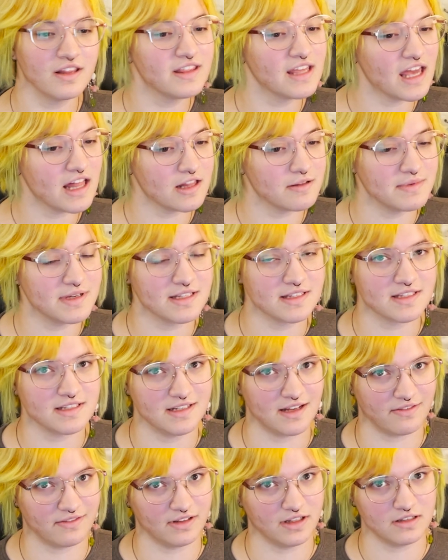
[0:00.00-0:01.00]
the elements
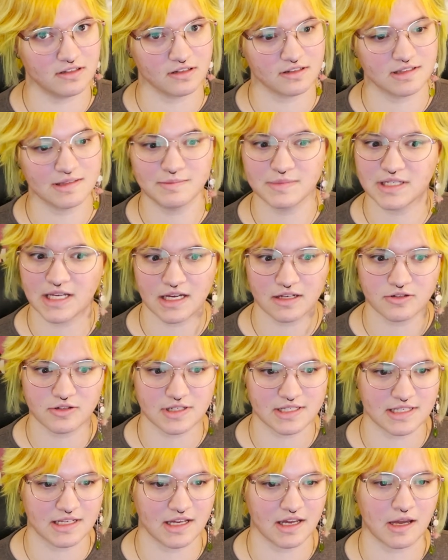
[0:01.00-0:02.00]
definitely took some
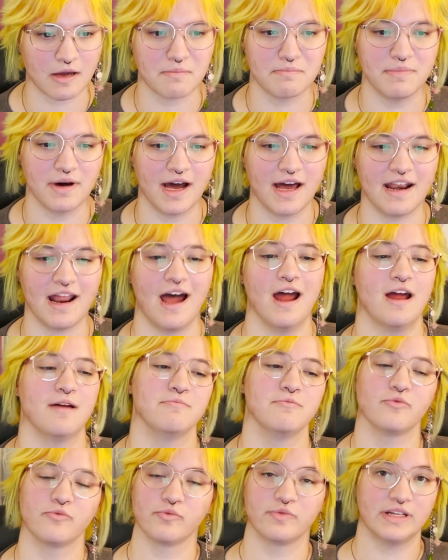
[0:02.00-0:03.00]
Tetrising, but
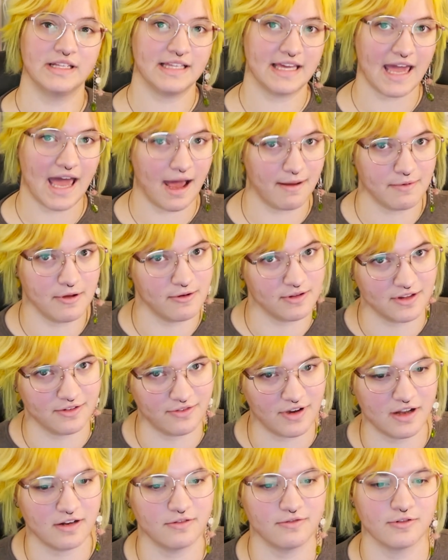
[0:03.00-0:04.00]
I'm really happy with the
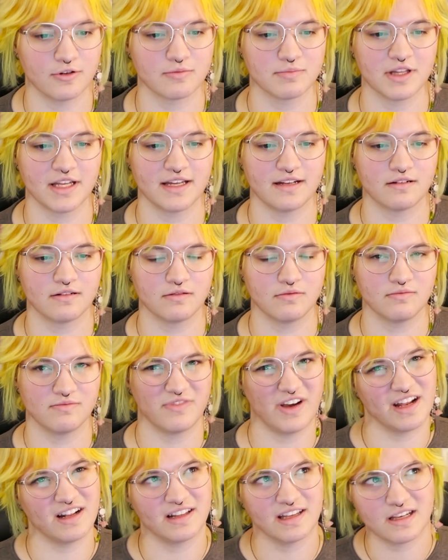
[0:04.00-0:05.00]
final floor plan.
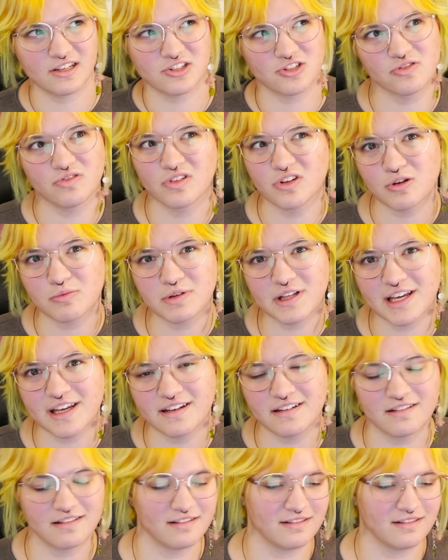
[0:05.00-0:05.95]
Final-ish floor plan?